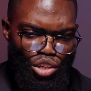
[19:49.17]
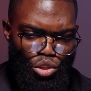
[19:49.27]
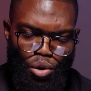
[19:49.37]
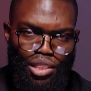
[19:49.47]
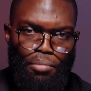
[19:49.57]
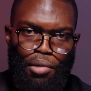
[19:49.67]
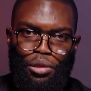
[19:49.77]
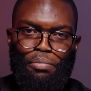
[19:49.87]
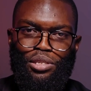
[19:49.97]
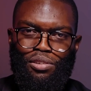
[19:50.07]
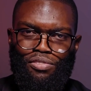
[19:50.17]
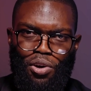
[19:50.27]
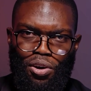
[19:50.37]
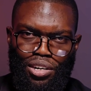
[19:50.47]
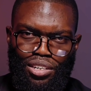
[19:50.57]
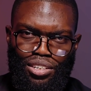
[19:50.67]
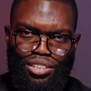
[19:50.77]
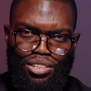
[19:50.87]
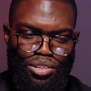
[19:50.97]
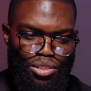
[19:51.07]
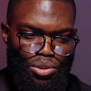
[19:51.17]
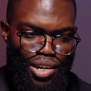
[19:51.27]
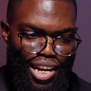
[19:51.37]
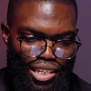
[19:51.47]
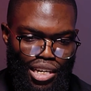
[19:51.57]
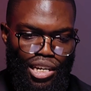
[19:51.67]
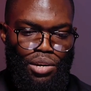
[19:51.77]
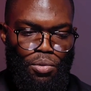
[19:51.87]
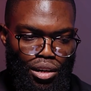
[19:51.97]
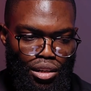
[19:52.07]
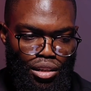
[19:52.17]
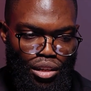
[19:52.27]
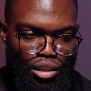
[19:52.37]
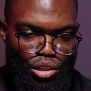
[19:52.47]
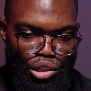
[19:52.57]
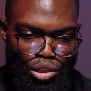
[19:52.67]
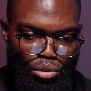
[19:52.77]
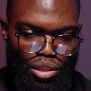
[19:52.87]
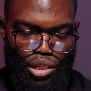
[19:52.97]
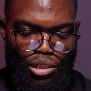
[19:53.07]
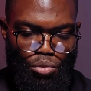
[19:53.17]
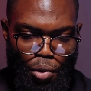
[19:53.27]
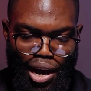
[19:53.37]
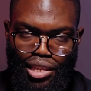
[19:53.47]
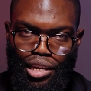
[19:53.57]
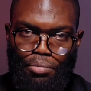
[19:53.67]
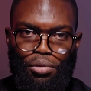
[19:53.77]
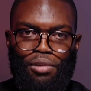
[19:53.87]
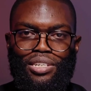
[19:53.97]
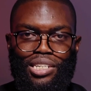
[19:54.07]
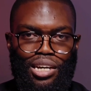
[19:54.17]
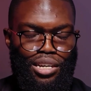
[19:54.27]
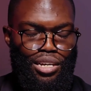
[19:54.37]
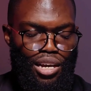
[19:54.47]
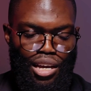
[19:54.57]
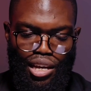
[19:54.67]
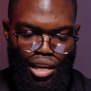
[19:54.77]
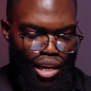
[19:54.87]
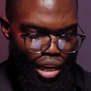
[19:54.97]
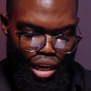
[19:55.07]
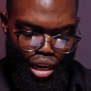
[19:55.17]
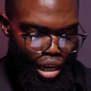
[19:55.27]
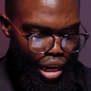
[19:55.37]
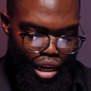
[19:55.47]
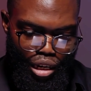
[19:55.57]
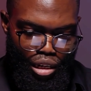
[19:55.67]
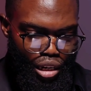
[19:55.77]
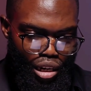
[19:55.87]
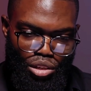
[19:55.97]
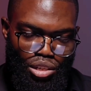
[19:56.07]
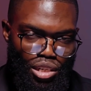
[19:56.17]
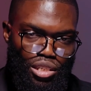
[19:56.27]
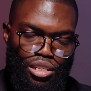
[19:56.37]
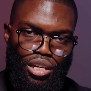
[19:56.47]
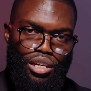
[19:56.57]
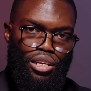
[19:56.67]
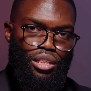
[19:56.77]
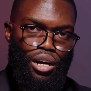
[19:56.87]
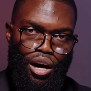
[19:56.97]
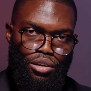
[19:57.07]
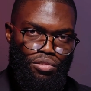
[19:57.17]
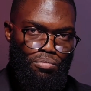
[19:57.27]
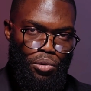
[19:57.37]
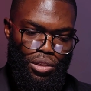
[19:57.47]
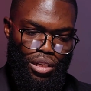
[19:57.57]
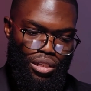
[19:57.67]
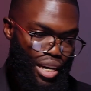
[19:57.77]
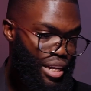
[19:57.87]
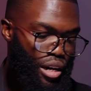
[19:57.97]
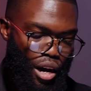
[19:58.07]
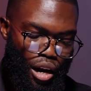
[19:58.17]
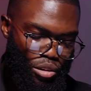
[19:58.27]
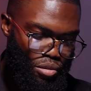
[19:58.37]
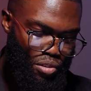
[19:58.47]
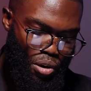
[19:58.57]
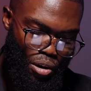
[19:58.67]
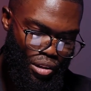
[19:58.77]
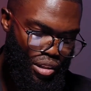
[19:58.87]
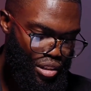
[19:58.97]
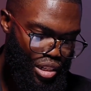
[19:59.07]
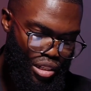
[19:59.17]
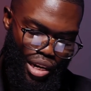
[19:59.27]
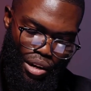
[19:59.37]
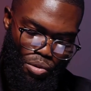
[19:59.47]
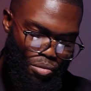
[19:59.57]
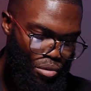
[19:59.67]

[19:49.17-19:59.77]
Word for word: you are the mouthpiece of God. Don't, don't let anyone do this. Why are they prophesying? And, and you just see the heart of Moses and the heart of God. He's like,